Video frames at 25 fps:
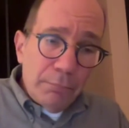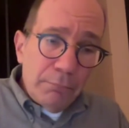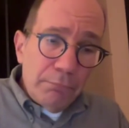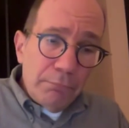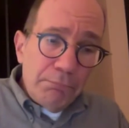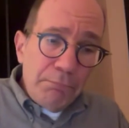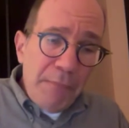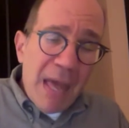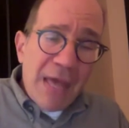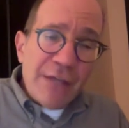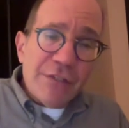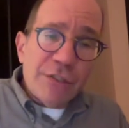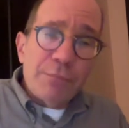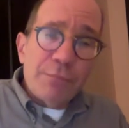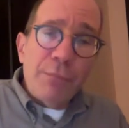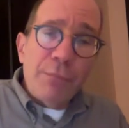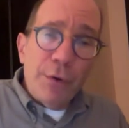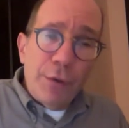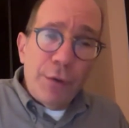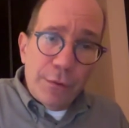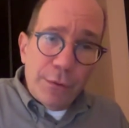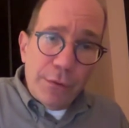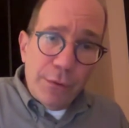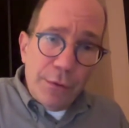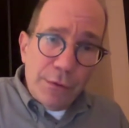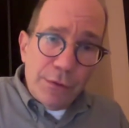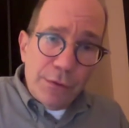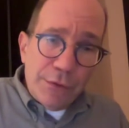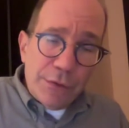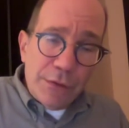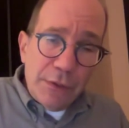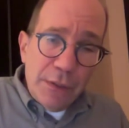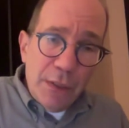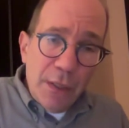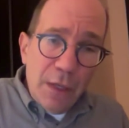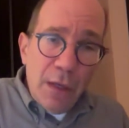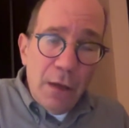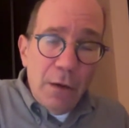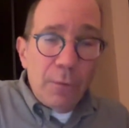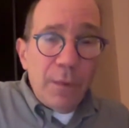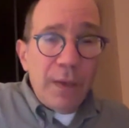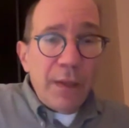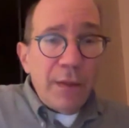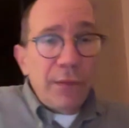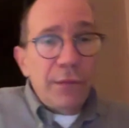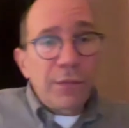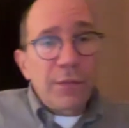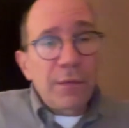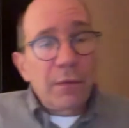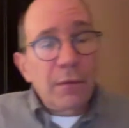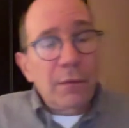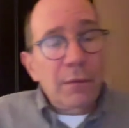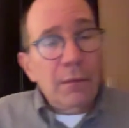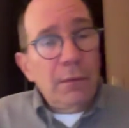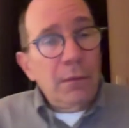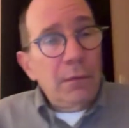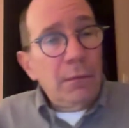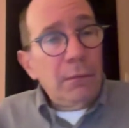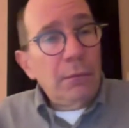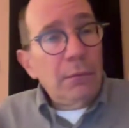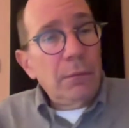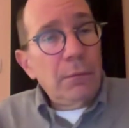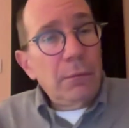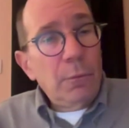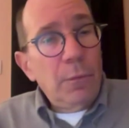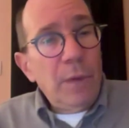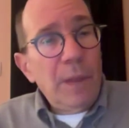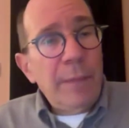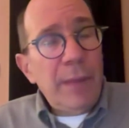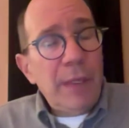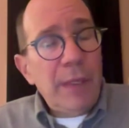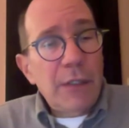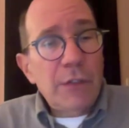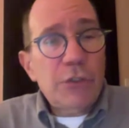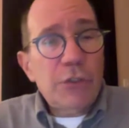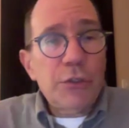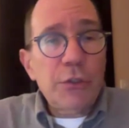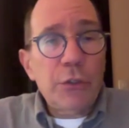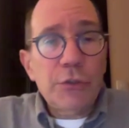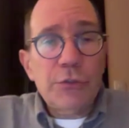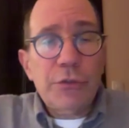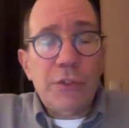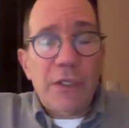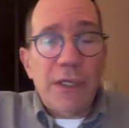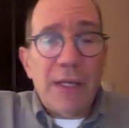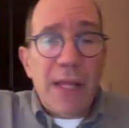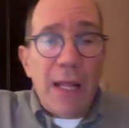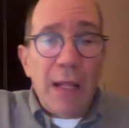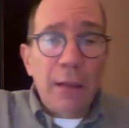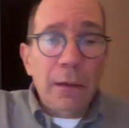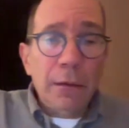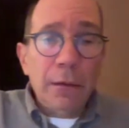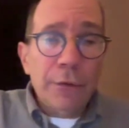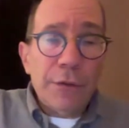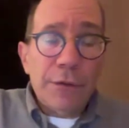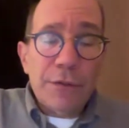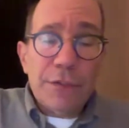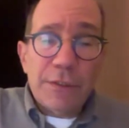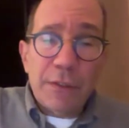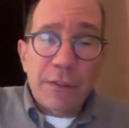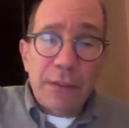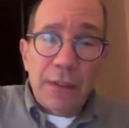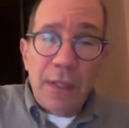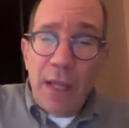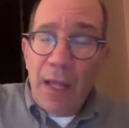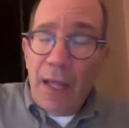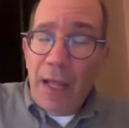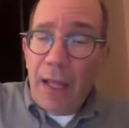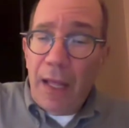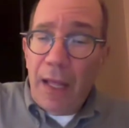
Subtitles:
mass murderers with women and children and elders and